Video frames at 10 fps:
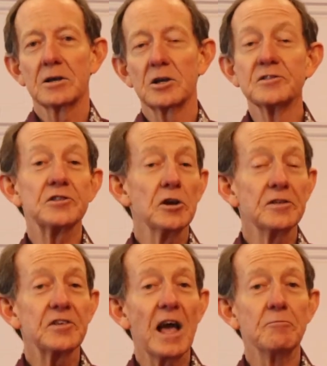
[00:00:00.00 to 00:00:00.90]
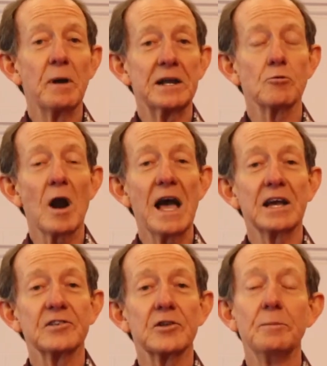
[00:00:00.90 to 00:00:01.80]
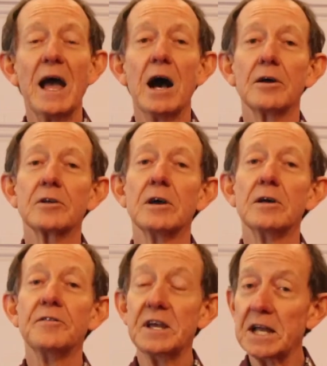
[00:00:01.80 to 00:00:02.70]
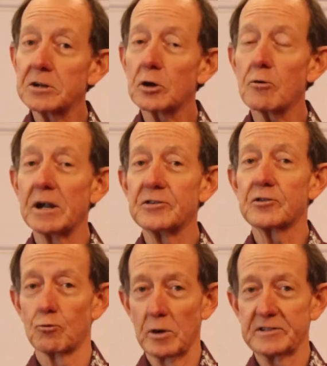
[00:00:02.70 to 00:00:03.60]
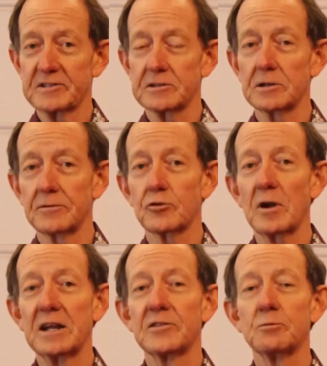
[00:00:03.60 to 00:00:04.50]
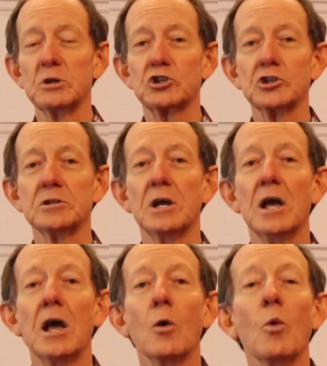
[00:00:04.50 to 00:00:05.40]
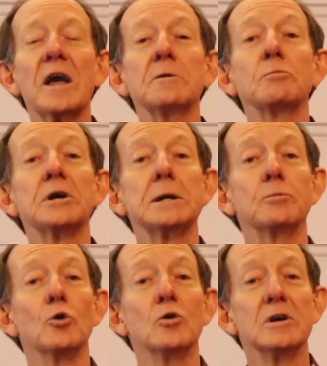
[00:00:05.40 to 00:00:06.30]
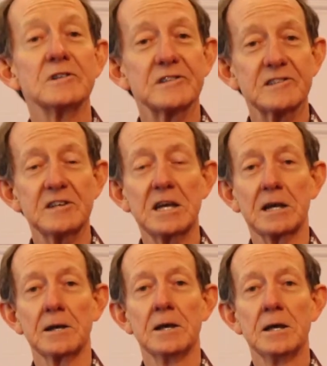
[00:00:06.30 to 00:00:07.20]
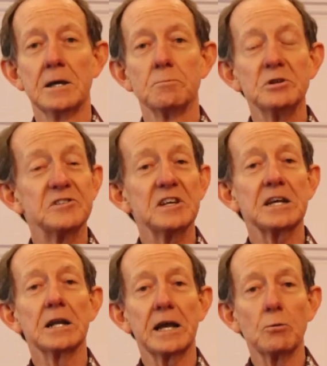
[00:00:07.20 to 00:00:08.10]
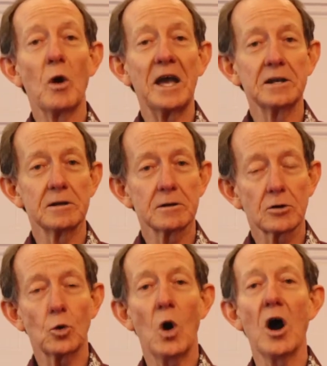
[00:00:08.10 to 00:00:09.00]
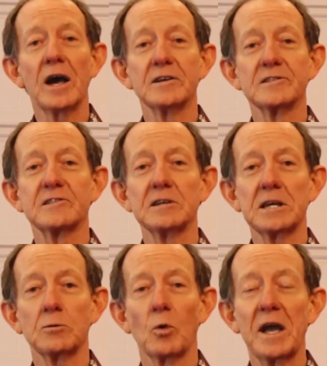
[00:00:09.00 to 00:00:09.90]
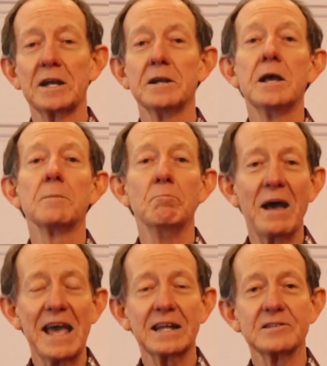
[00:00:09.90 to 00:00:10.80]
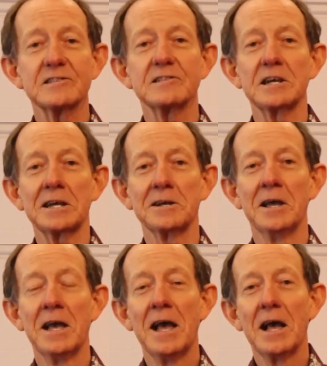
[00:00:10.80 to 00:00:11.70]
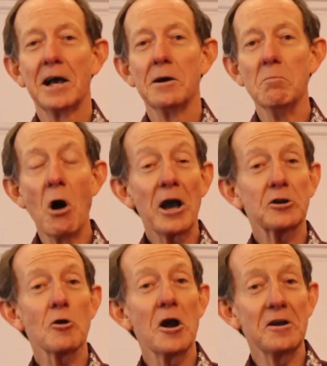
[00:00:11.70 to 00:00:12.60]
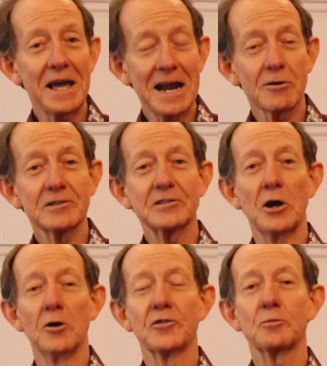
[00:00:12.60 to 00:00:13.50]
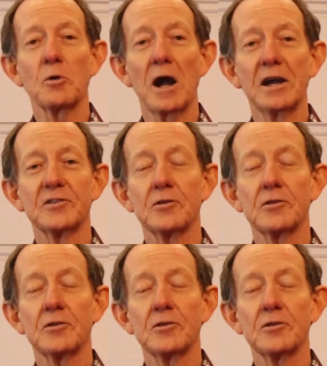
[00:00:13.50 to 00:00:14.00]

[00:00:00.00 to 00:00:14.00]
Concerns have been raised about the increased risk of transmission when people sing, particularly when choirs sing, when bands sing. Micro-aerosol sprays.